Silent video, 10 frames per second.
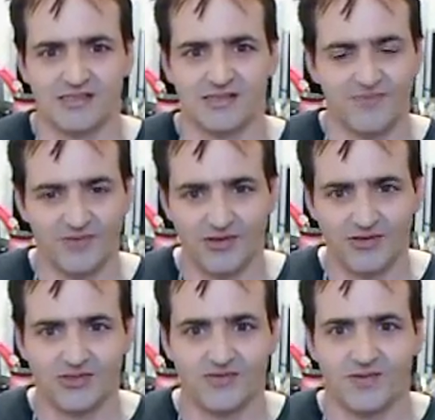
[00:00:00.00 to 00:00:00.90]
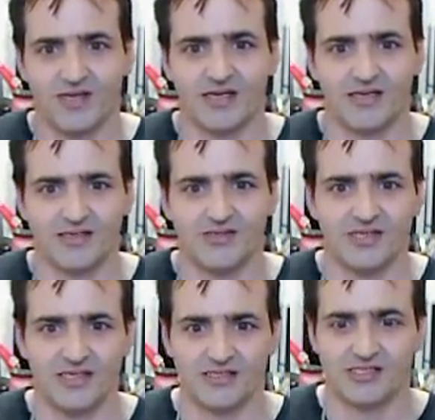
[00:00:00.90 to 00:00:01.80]
if you go too far you
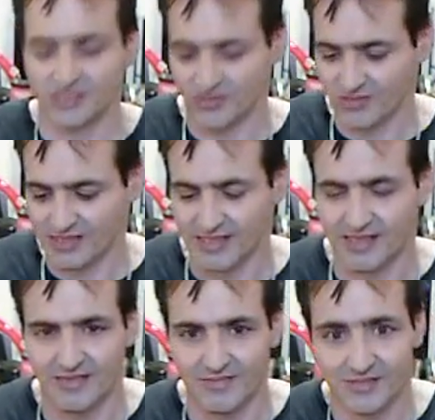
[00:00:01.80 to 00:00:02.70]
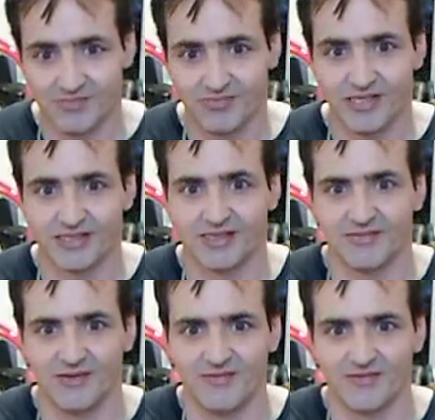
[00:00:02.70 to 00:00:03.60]
can break them,
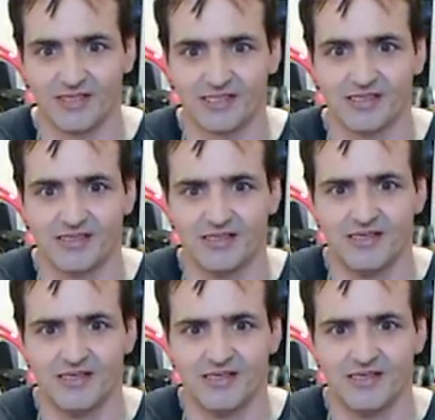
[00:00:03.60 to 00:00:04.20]
obviously.